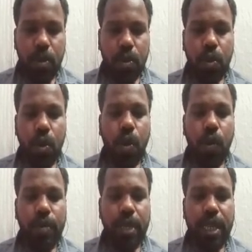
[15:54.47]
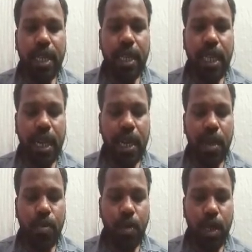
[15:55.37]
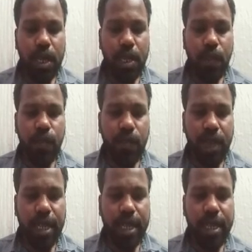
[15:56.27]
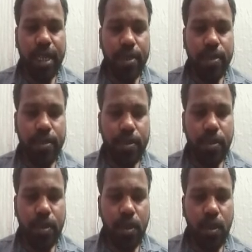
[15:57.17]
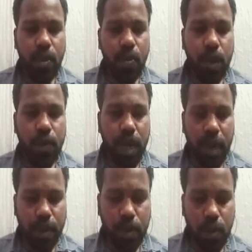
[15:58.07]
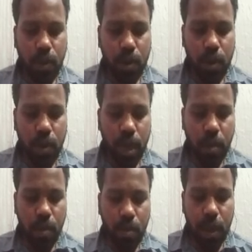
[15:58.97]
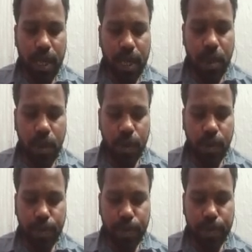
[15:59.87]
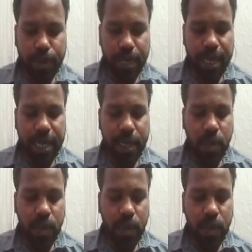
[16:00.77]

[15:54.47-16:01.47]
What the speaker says: So after that model dot fit, what we have to do? Model dot predict